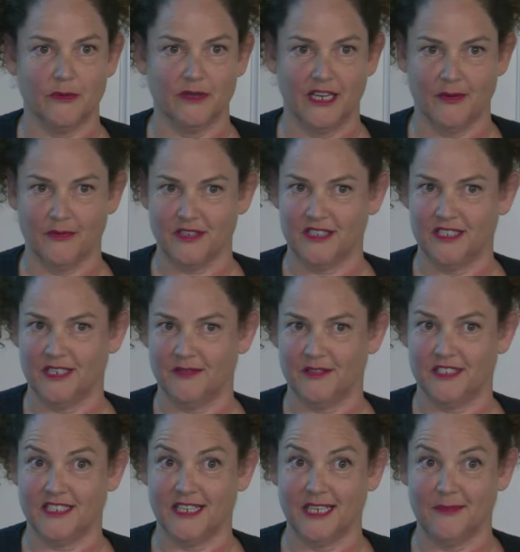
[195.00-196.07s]
We went out with a set of
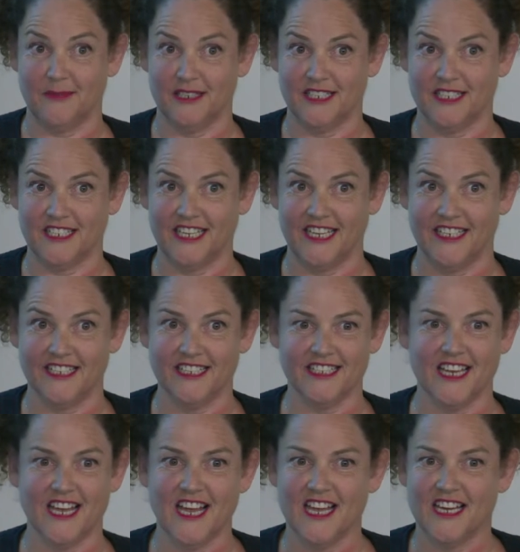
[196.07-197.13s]
sustainability standards,
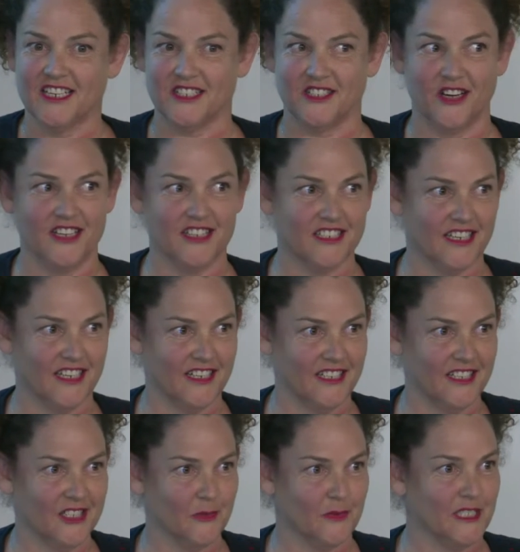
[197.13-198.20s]
design standards.